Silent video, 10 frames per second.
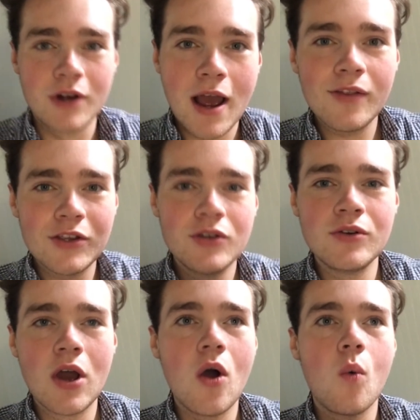So now that you
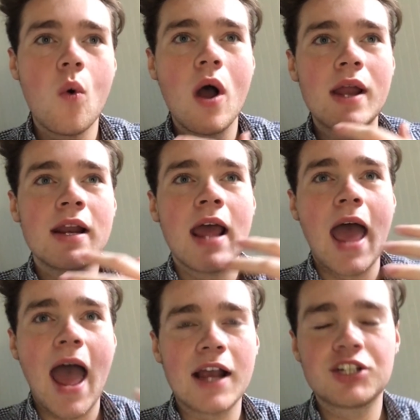know what
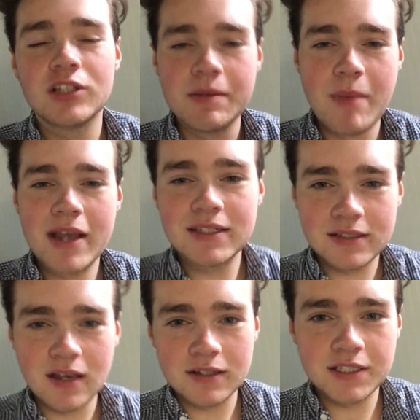actually makes a
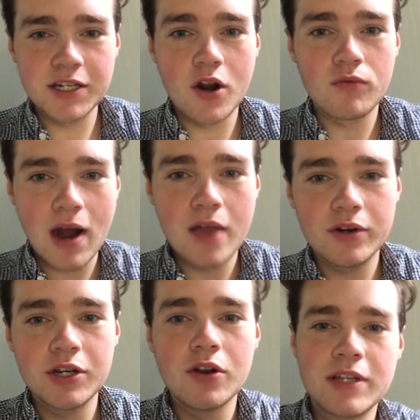tuxedo
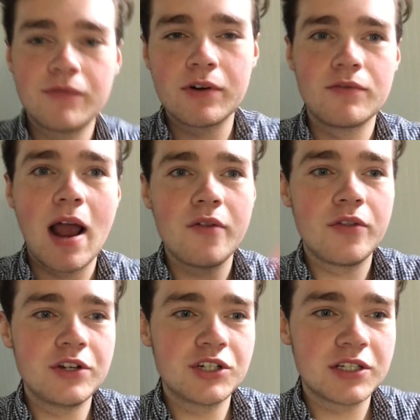different rather
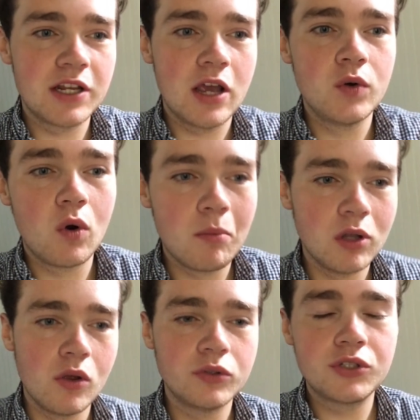than just a
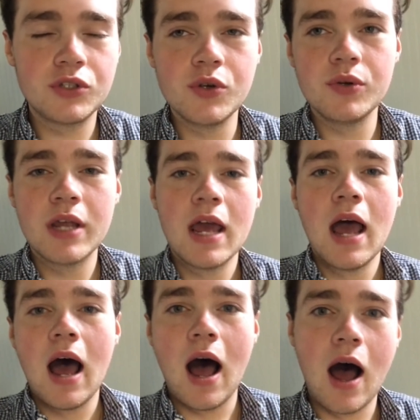normal old suit,
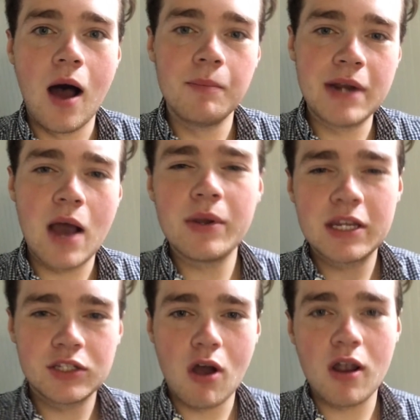now we
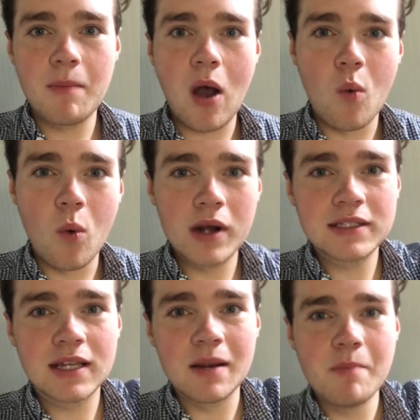can talk about what
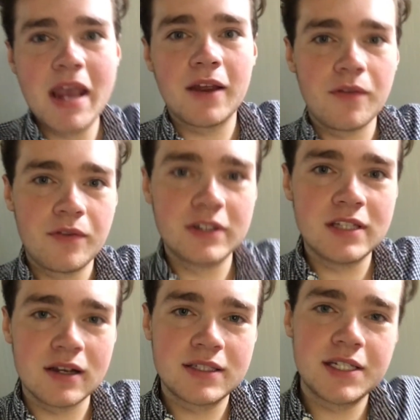is going to make the
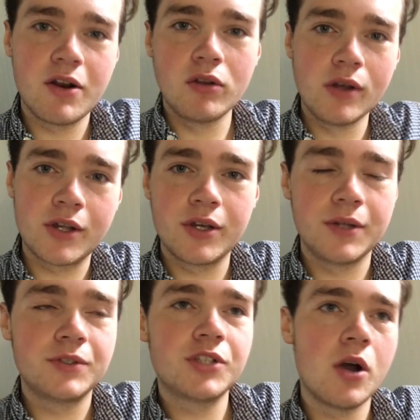tuxedo look
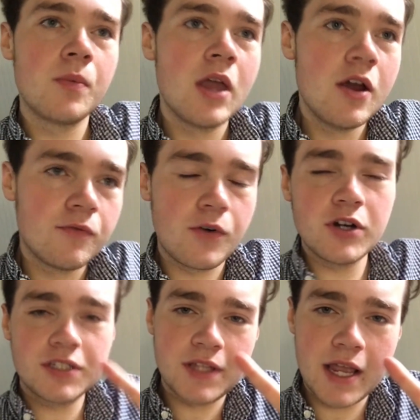good. So
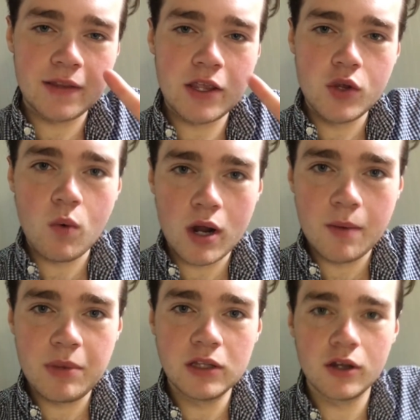first thing that you want to
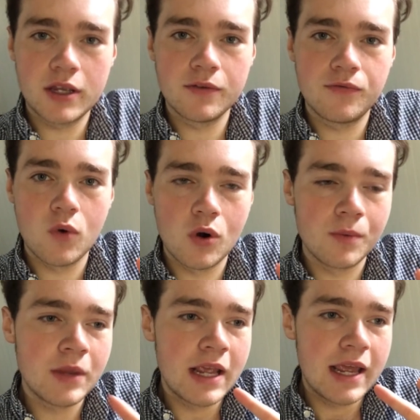be looking
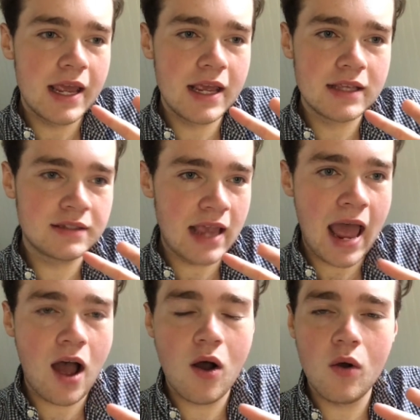for is
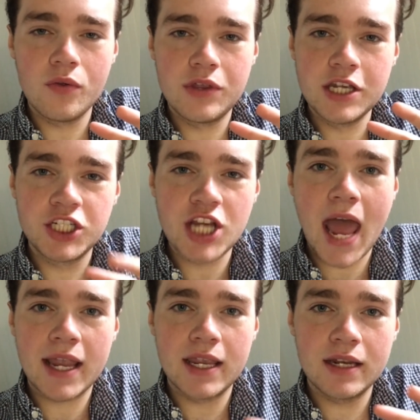how the
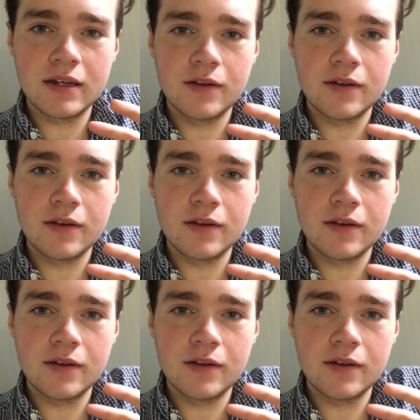jacket